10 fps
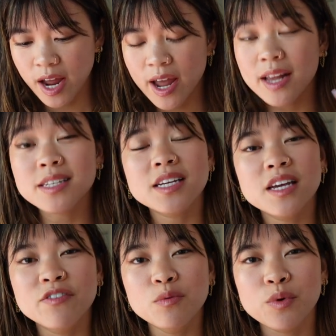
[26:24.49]
and it's going to
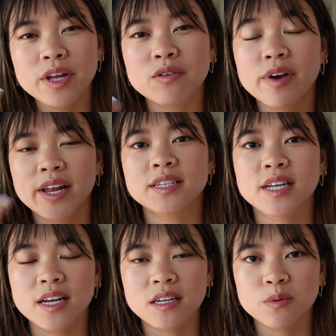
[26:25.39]
give you more like radiant
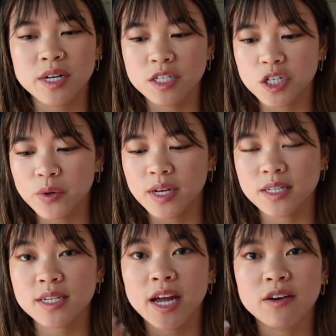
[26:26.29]
skin, because what it's doing
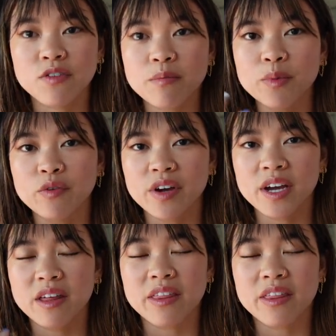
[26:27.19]
is kind of removing